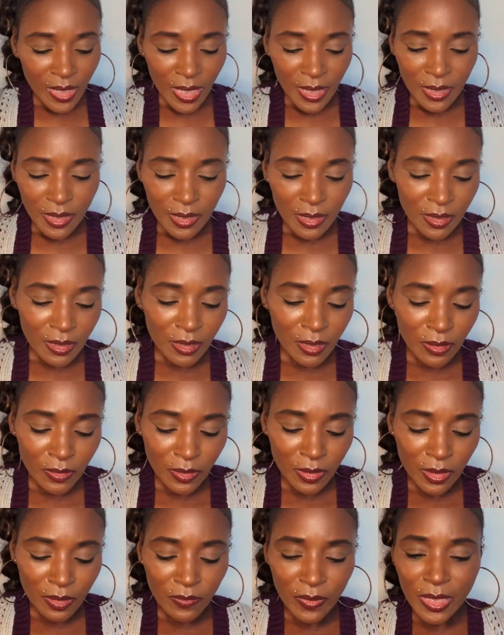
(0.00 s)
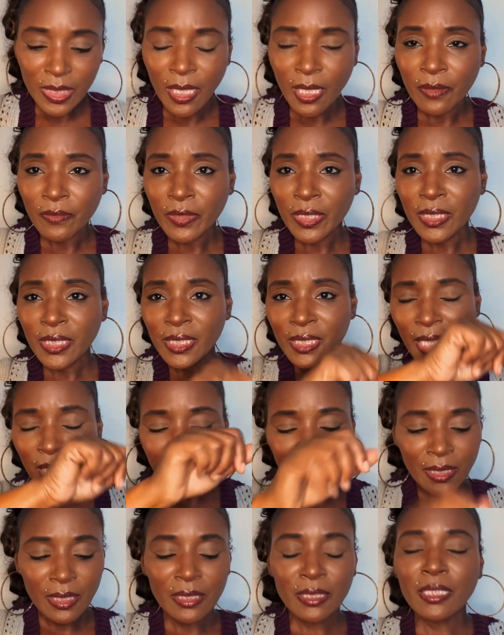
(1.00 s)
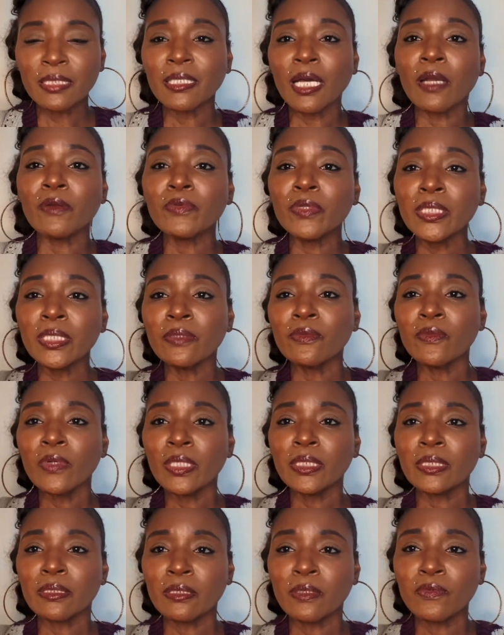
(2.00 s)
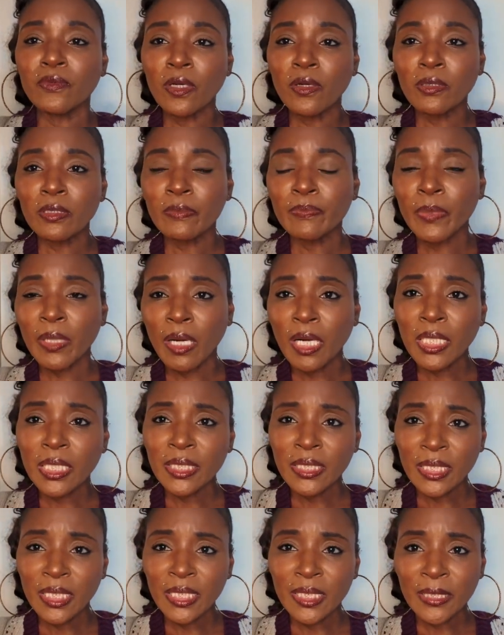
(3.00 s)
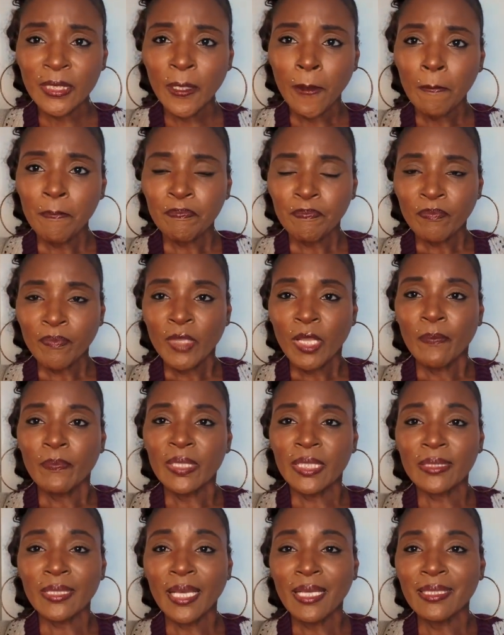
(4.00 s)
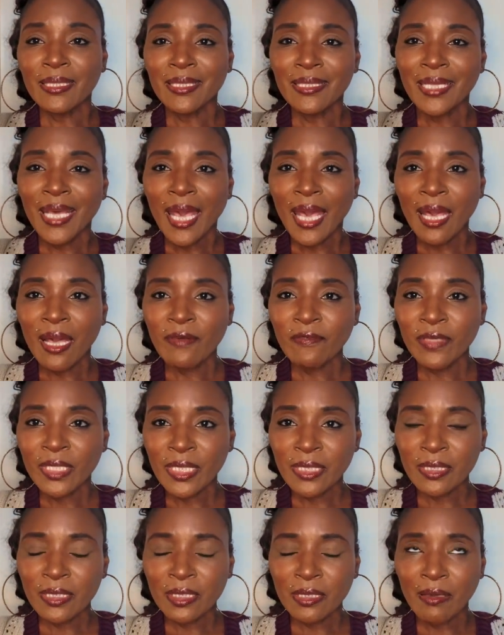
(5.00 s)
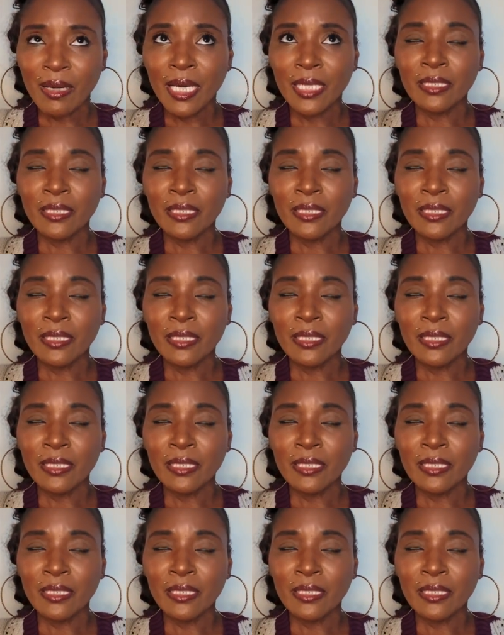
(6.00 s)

like it's too sweet. I really like this because I really wanted the rollerball in this, but they didn't have it. So I